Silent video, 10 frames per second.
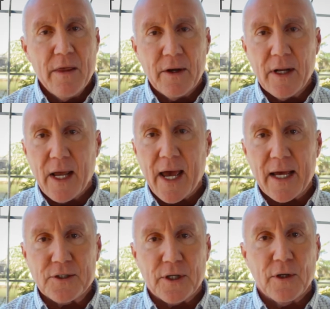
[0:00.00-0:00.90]
They're going to
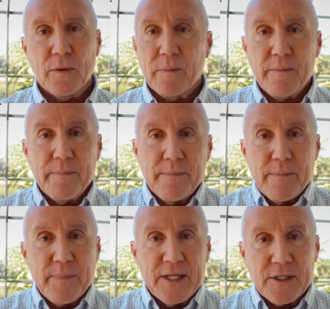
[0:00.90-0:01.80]
ask you
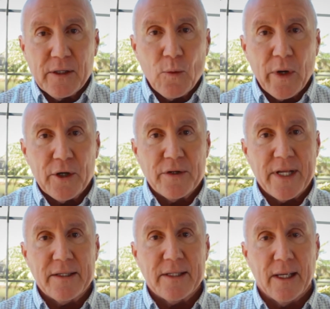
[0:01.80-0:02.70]
basically what your
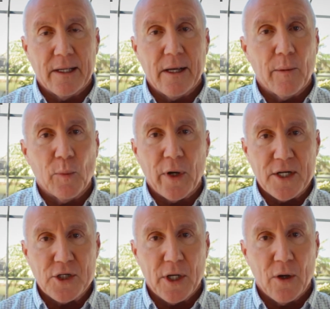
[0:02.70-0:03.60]
debt to income
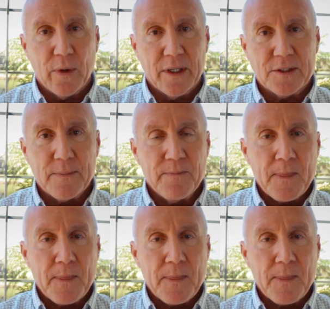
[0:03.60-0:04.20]
ratio is.